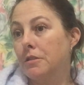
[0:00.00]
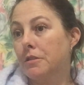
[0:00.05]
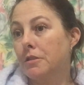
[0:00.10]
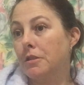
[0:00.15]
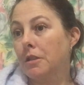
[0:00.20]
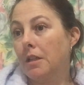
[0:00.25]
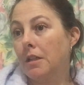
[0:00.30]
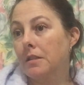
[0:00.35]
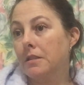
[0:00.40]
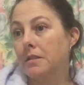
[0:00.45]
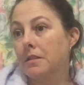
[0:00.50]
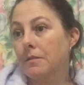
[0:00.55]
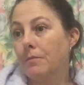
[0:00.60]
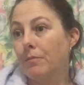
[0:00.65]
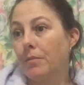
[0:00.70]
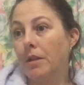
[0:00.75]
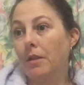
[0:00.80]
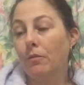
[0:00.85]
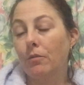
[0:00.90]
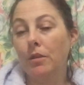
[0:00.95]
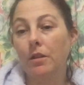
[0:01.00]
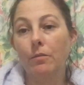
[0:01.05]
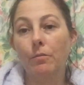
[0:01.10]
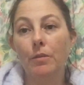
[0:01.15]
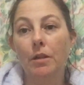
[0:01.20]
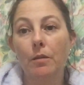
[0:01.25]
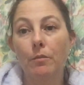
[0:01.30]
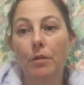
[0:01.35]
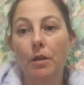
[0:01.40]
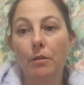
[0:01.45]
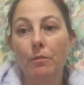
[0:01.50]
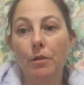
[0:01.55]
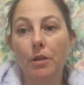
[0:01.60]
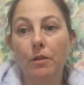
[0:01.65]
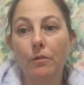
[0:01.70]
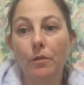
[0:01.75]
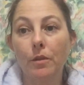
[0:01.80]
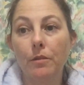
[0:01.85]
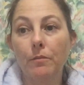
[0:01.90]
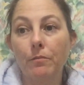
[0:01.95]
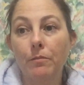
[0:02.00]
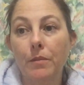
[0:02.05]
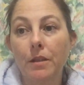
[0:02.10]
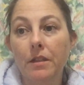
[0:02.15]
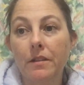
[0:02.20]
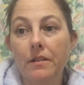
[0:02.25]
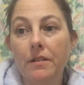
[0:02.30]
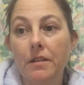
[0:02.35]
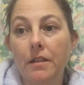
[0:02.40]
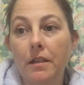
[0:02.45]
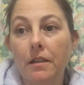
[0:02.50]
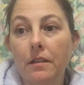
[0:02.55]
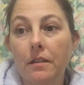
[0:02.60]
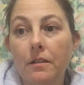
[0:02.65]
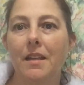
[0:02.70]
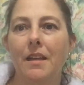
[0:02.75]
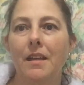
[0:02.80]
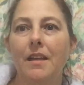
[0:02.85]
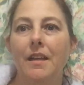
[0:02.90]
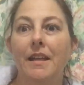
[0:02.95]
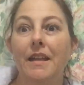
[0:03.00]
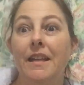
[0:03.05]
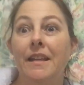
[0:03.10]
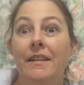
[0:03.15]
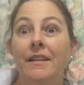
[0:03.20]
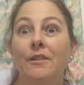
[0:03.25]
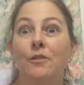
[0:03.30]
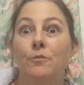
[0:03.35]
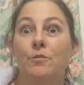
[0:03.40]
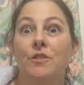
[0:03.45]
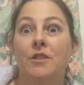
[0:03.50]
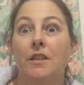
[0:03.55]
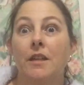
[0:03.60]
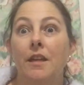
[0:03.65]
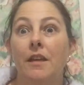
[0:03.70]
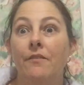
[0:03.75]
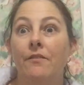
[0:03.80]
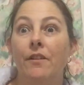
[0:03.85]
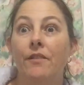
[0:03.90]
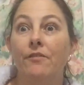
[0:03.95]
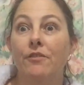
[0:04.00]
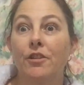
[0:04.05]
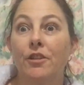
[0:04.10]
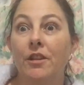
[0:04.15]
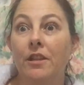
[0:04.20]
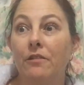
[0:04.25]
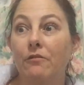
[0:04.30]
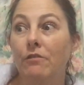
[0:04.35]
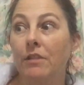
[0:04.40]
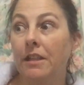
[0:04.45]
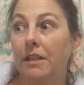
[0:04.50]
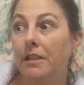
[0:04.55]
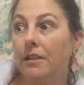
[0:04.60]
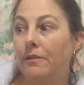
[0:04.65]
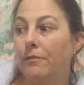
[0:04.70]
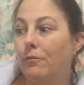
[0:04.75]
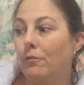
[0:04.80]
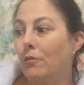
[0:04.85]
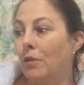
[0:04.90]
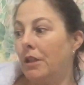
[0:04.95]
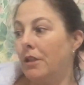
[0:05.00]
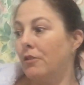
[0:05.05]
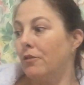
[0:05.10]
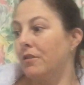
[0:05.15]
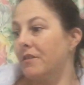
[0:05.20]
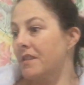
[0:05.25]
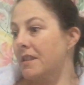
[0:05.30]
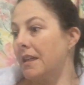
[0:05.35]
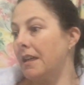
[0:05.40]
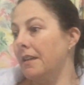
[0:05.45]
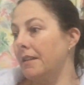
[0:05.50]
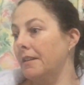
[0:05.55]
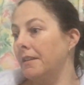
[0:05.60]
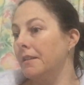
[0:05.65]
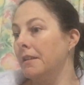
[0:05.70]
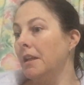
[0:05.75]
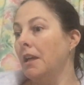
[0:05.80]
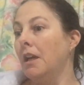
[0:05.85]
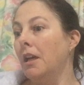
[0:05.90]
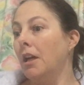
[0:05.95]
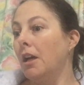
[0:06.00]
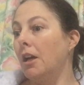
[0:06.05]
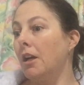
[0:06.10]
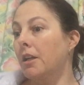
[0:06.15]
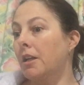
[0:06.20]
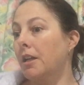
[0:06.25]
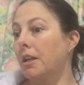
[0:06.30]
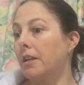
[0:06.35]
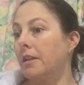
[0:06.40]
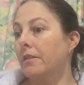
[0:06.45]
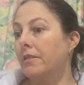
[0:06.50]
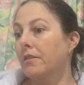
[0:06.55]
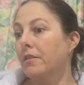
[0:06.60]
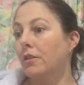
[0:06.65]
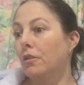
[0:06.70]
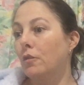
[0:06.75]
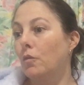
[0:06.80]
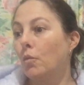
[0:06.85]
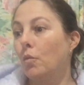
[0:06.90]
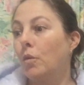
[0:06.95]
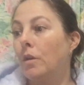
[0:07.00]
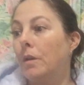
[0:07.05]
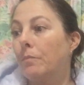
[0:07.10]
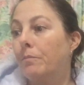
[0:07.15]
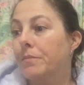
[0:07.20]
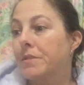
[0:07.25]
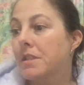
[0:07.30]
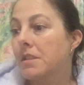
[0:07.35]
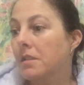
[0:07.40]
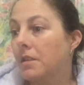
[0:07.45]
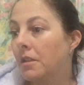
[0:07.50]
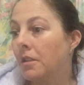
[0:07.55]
Just bear with me a moment, I won't be a sec. It helps to have everything ready when you're starting. Okay, so whips.